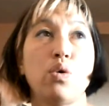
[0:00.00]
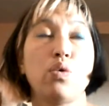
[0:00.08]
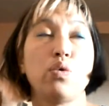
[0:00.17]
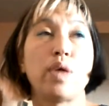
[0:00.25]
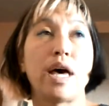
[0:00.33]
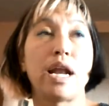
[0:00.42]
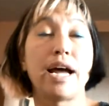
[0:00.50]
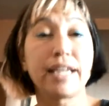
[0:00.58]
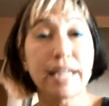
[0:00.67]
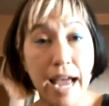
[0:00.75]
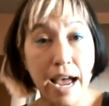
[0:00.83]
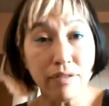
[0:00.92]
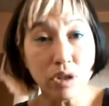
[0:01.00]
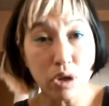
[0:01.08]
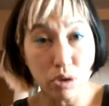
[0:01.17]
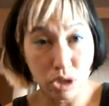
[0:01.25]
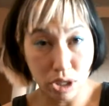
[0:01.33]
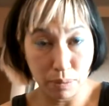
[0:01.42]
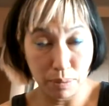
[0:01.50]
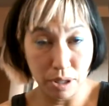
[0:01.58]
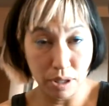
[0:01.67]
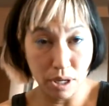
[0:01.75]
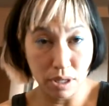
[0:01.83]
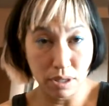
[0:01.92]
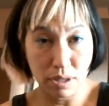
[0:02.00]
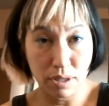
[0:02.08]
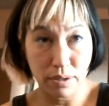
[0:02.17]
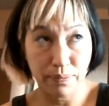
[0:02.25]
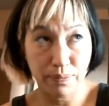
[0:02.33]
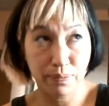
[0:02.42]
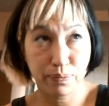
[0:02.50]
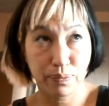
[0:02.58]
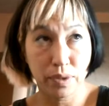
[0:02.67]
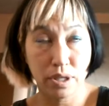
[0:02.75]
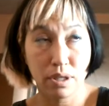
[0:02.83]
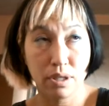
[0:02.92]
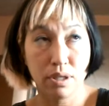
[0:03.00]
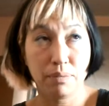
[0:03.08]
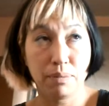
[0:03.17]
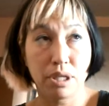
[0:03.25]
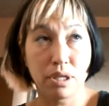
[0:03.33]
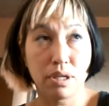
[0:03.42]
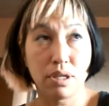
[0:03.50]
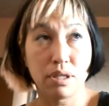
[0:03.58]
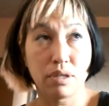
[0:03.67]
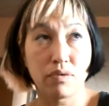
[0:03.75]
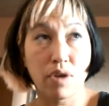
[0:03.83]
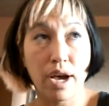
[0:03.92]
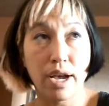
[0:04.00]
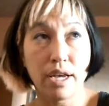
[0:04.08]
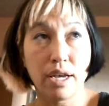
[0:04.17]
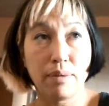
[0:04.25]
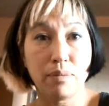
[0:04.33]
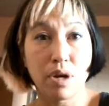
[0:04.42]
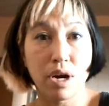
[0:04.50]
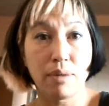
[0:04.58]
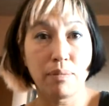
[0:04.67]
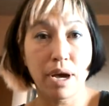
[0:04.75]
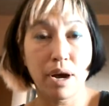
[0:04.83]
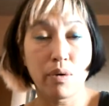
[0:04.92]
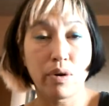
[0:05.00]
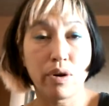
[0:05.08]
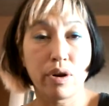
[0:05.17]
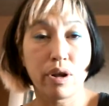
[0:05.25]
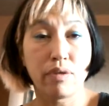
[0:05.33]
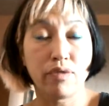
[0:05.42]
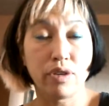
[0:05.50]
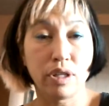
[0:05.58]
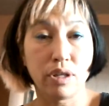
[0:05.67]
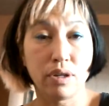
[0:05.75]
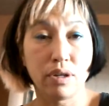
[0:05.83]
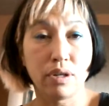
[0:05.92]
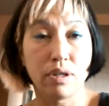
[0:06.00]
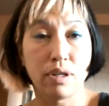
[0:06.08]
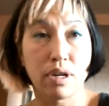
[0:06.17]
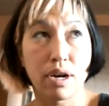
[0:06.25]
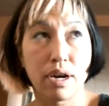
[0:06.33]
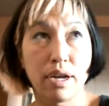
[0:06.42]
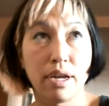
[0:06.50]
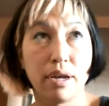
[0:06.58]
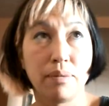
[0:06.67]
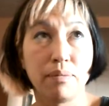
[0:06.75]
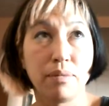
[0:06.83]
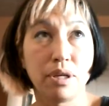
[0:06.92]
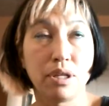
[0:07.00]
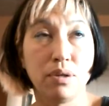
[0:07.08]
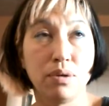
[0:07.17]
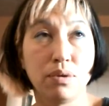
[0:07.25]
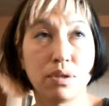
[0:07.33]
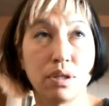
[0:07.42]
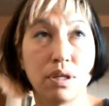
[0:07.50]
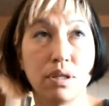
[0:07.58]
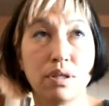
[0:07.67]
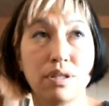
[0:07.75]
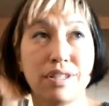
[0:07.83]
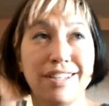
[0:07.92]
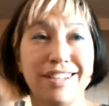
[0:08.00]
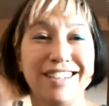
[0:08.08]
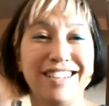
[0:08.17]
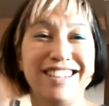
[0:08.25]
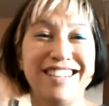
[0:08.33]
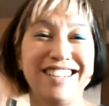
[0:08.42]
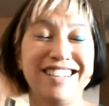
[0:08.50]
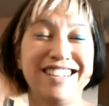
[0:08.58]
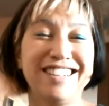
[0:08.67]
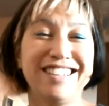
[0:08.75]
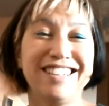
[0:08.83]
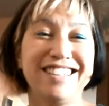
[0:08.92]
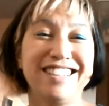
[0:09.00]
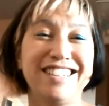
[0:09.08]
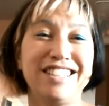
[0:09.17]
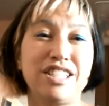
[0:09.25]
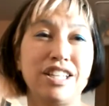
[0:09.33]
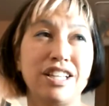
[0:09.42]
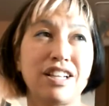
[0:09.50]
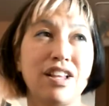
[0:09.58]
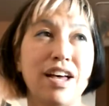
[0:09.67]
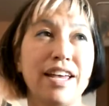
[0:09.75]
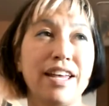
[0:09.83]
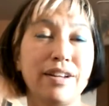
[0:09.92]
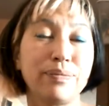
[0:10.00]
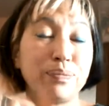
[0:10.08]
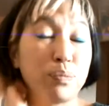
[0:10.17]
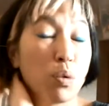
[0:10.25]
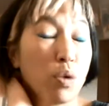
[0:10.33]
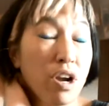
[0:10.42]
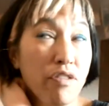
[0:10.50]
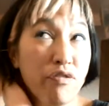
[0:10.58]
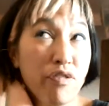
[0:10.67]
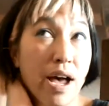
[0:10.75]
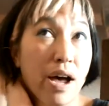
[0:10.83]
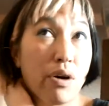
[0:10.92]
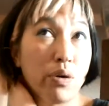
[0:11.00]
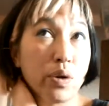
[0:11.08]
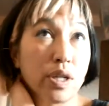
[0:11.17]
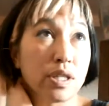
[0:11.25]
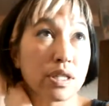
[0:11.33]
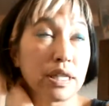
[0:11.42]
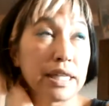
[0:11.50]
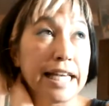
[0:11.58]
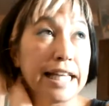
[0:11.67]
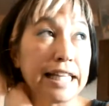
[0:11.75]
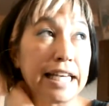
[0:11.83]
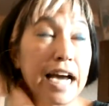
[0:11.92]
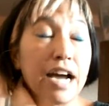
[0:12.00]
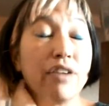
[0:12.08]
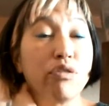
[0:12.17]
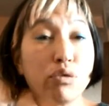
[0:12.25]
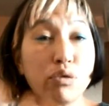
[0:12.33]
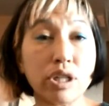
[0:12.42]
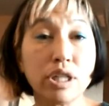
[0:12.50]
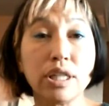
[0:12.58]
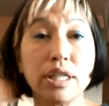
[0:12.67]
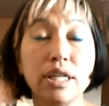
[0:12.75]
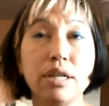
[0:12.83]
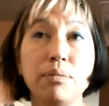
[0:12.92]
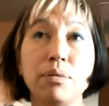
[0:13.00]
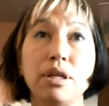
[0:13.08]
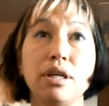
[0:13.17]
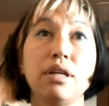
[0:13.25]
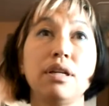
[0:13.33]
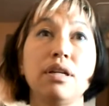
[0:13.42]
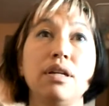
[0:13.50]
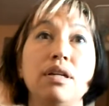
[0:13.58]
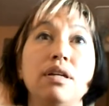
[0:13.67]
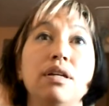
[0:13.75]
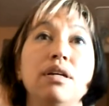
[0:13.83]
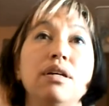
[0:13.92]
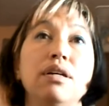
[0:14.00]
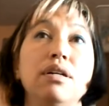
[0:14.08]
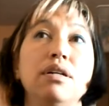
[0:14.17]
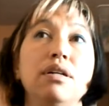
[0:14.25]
so that I can have a coaching business. Because if I am not empowered and feeling good, then I am useless to the client. But what I've found is lately I've really been